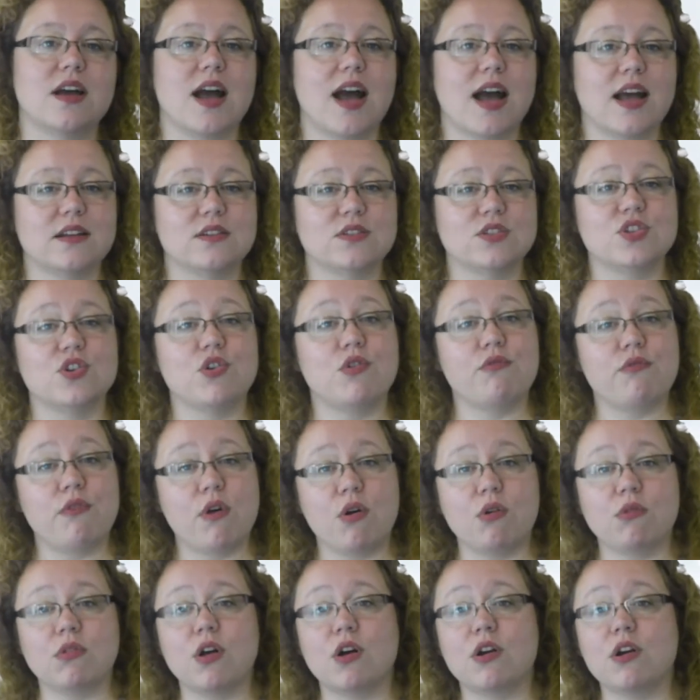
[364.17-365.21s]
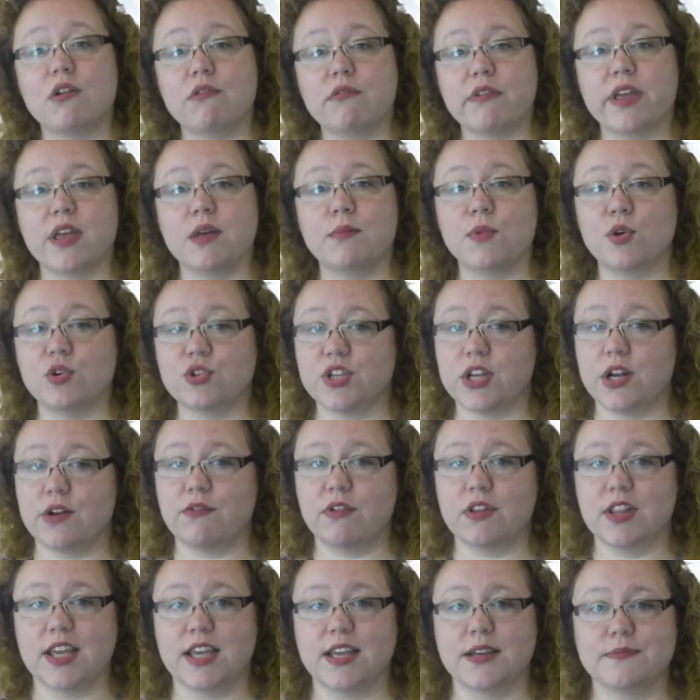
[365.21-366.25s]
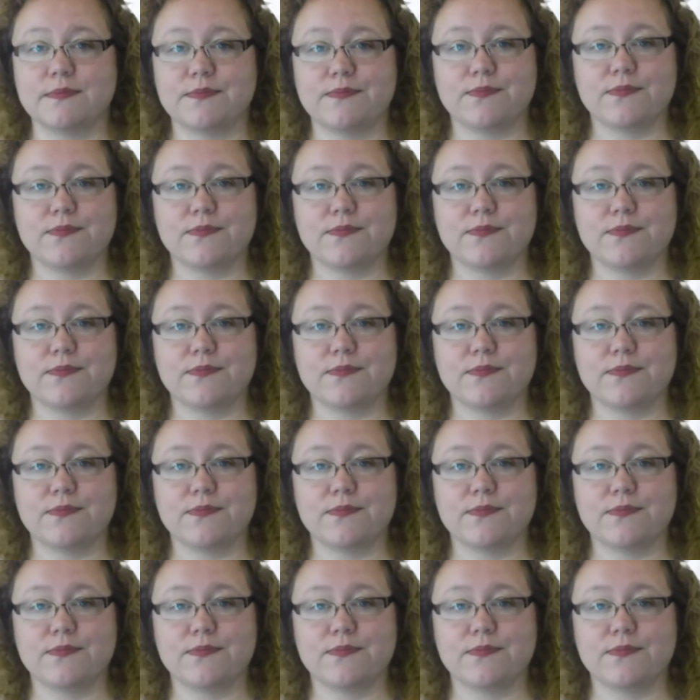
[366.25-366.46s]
and your role or career more generally.